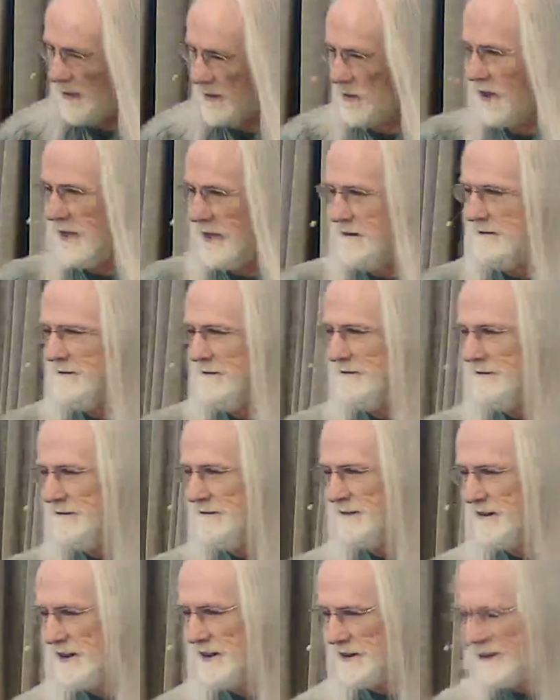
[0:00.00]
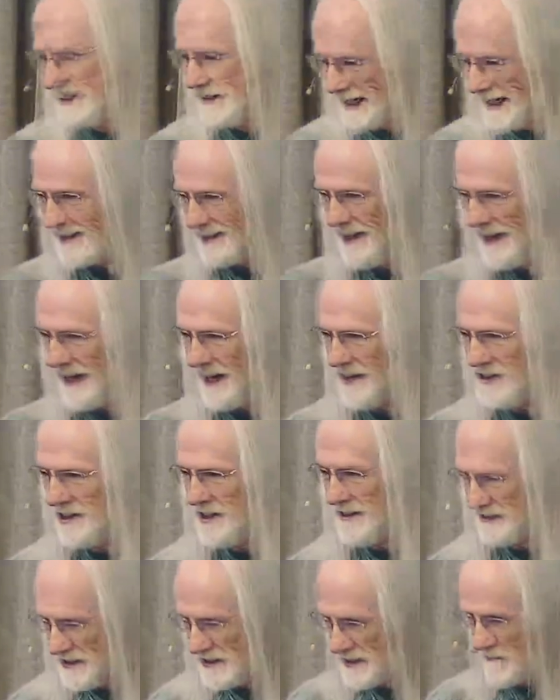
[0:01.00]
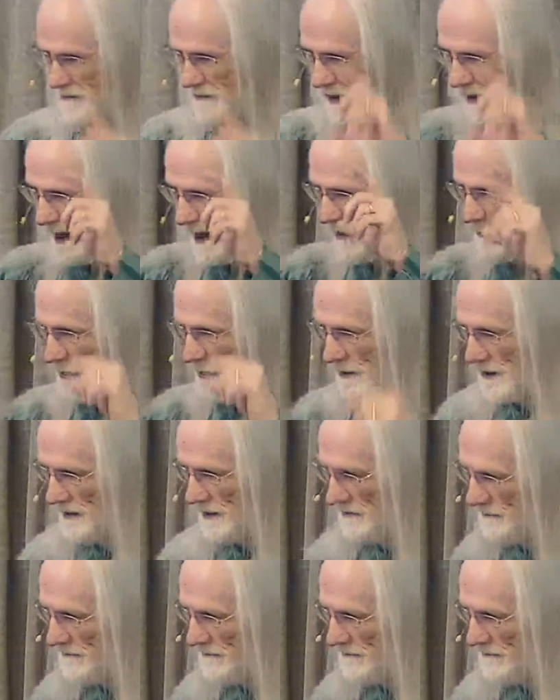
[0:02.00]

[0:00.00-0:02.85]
great? The technology of just being able to